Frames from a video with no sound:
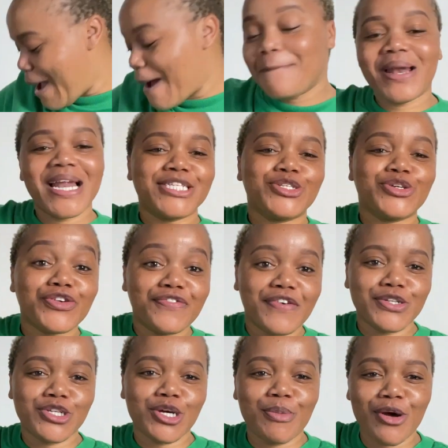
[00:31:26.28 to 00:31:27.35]
Plus
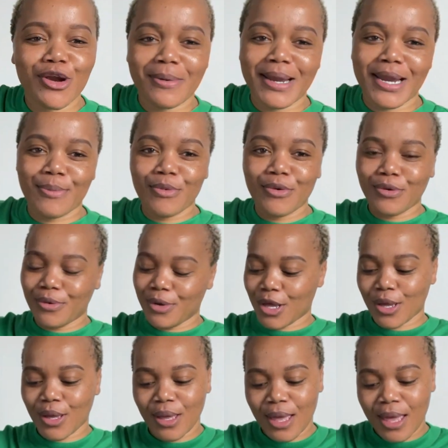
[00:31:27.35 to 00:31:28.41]
ruva tomorrow wala mo
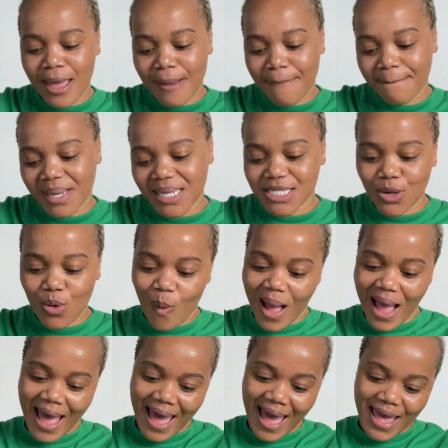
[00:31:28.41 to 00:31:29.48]
betting
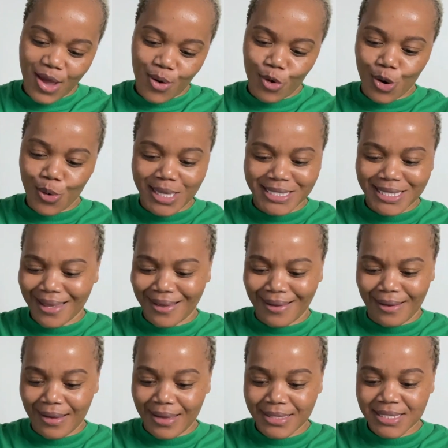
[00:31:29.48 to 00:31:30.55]
wahai.
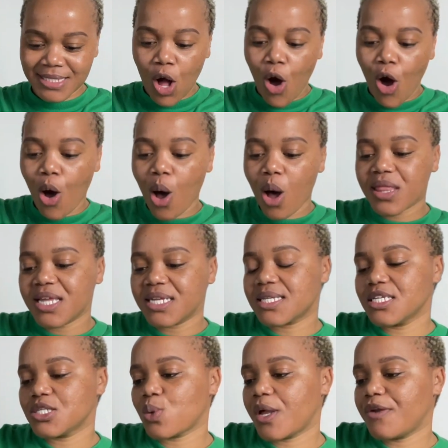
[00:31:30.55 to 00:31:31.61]
Oh, there's
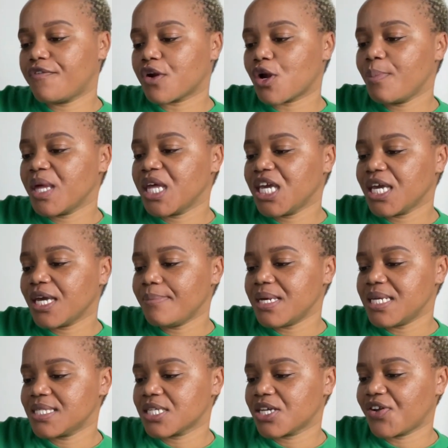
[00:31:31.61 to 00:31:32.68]
this one from
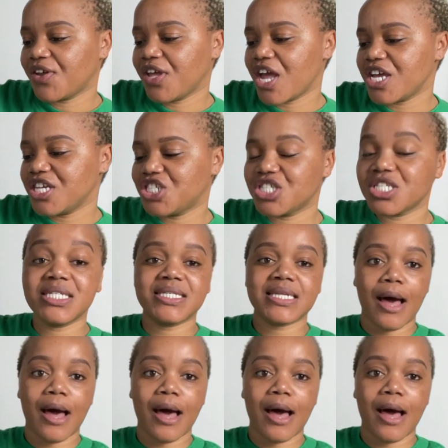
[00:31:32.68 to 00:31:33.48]
Kimmy's Creations.